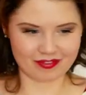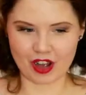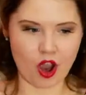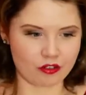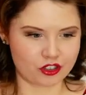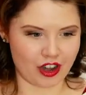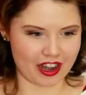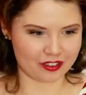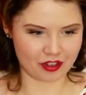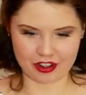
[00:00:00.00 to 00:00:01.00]
off
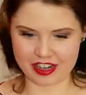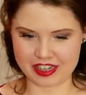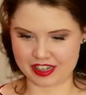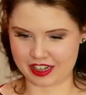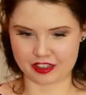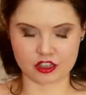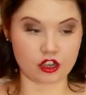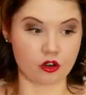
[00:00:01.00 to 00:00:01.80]
track very easily. So,